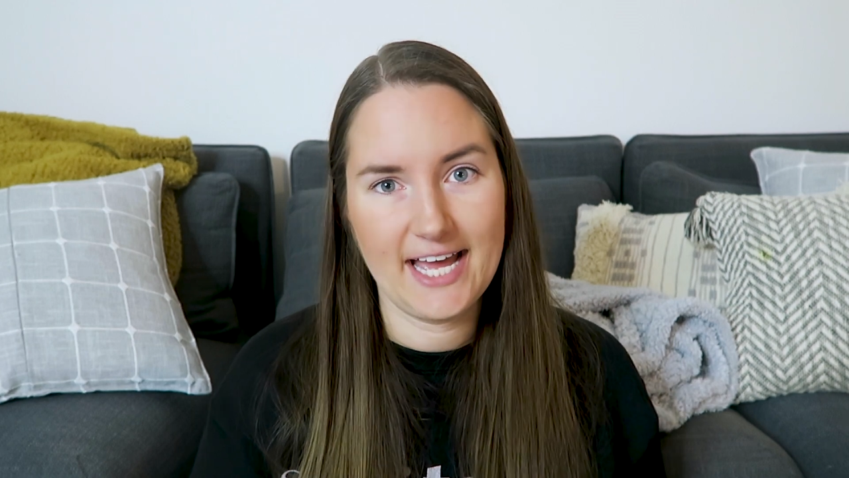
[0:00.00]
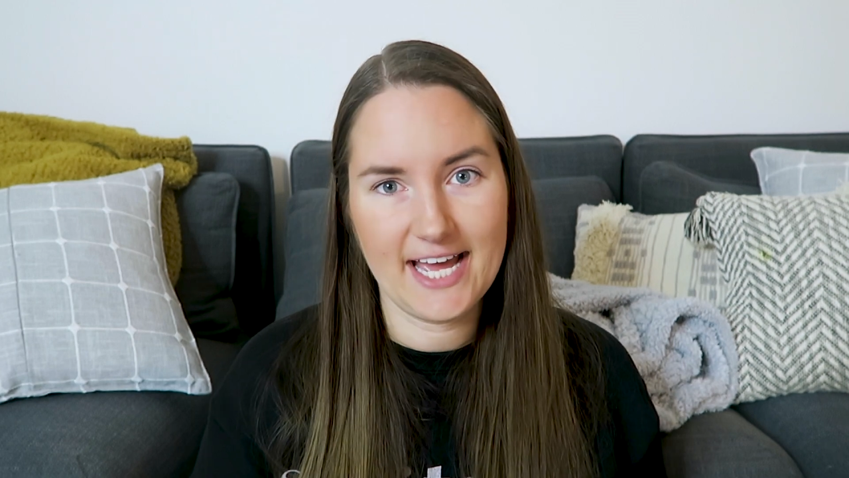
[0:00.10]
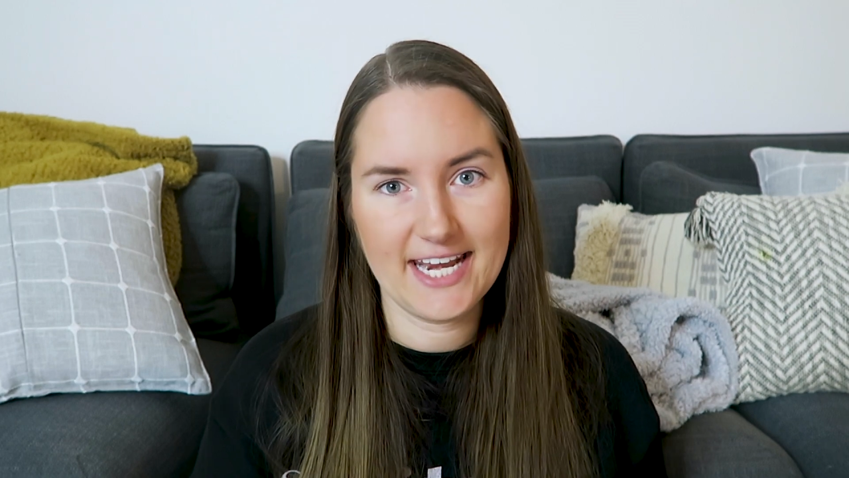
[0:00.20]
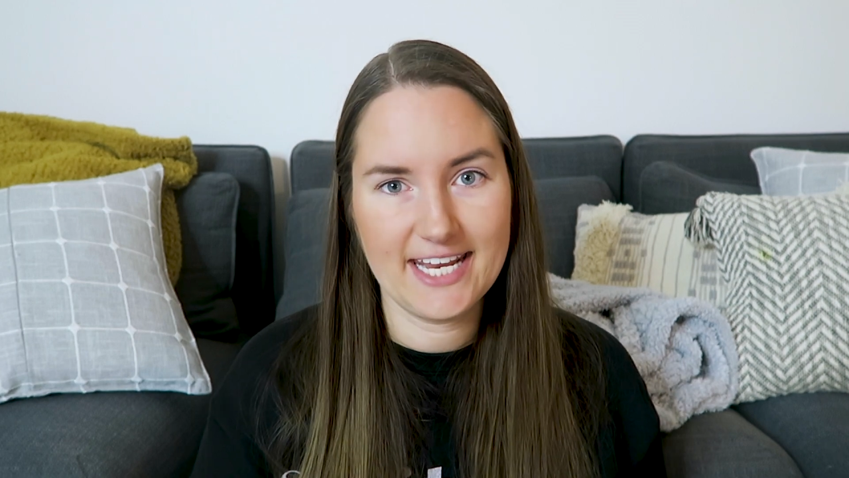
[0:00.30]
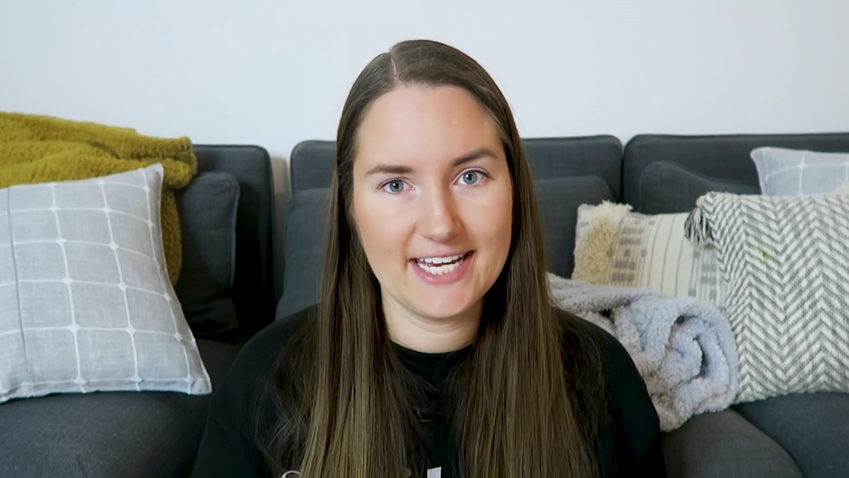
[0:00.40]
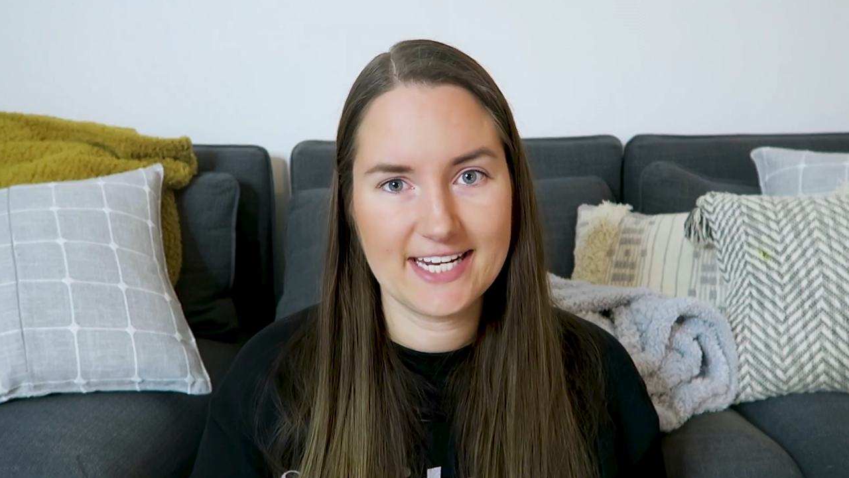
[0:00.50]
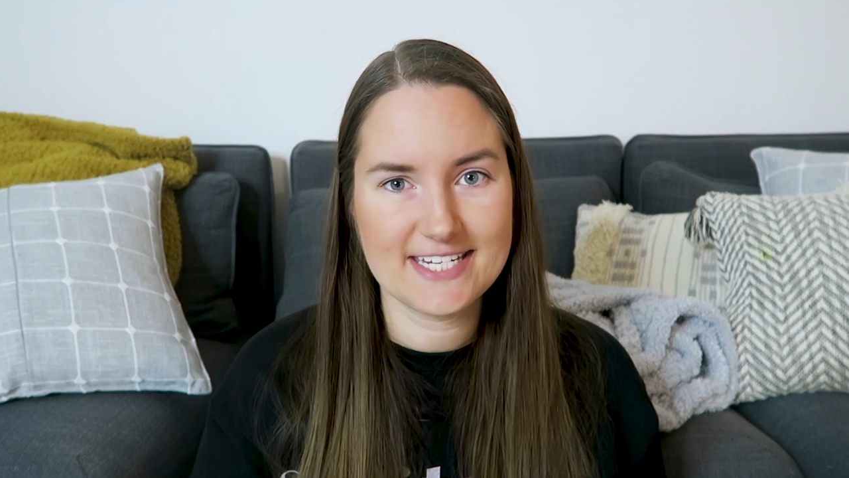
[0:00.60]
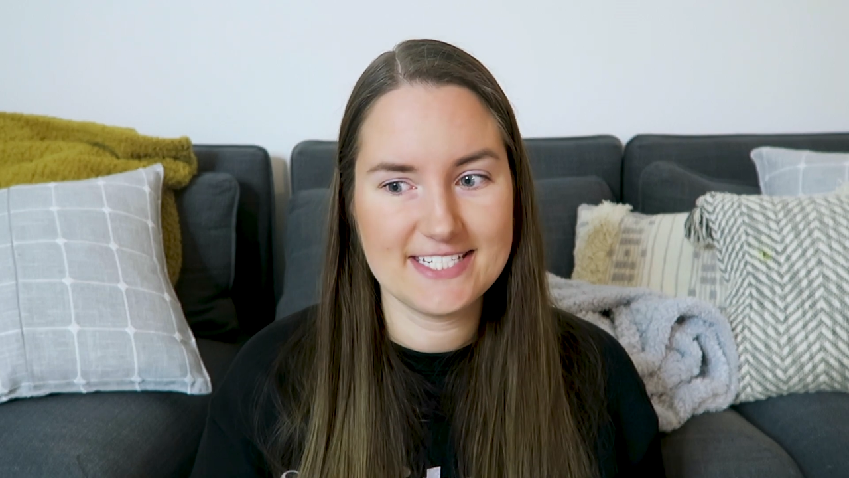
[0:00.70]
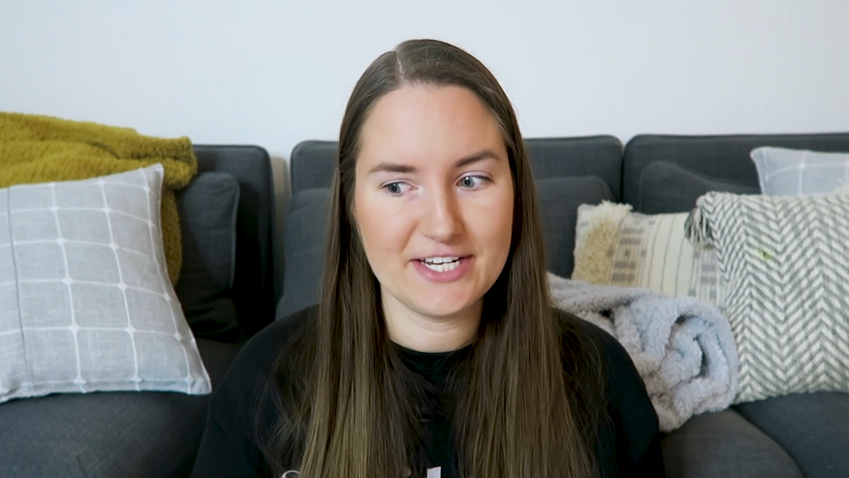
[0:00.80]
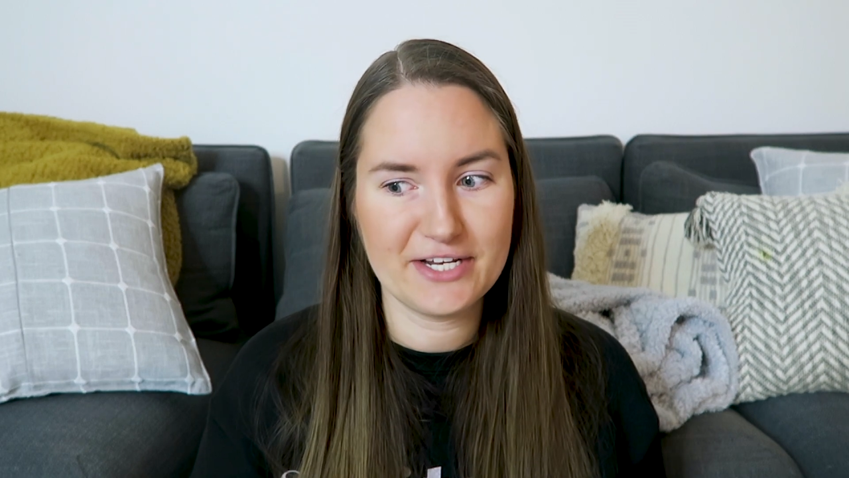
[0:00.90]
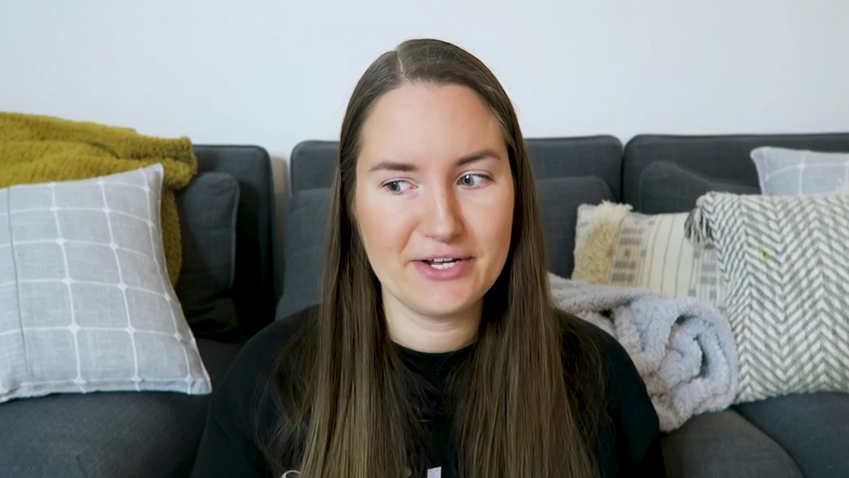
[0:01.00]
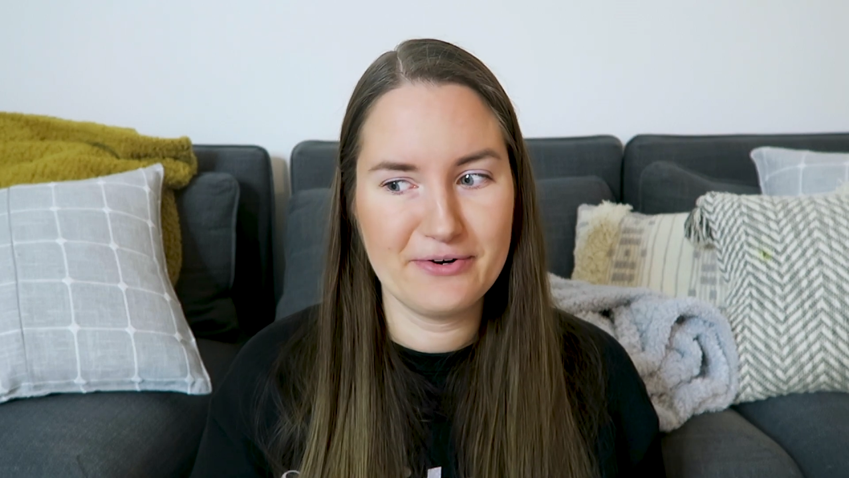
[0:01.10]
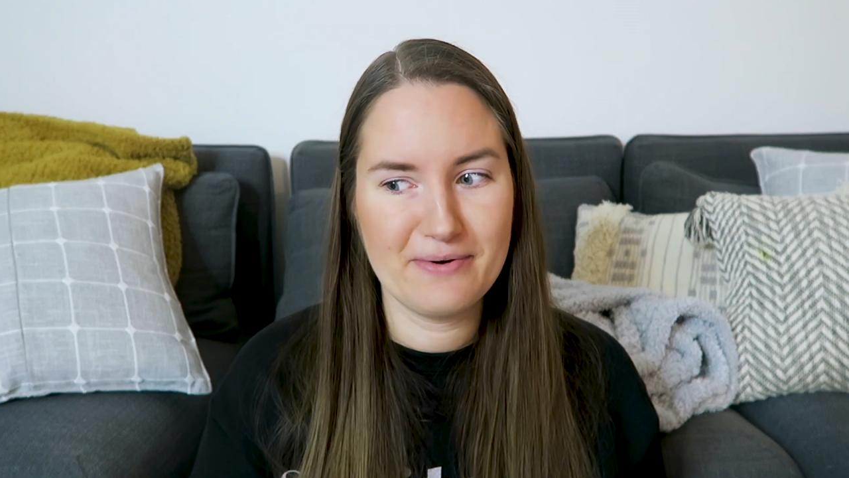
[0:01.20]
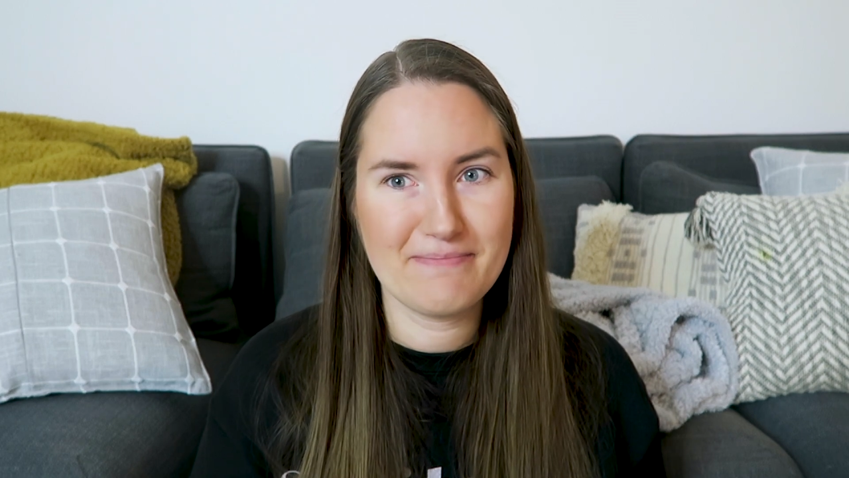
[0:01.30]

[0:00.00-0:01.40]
I didn't continue.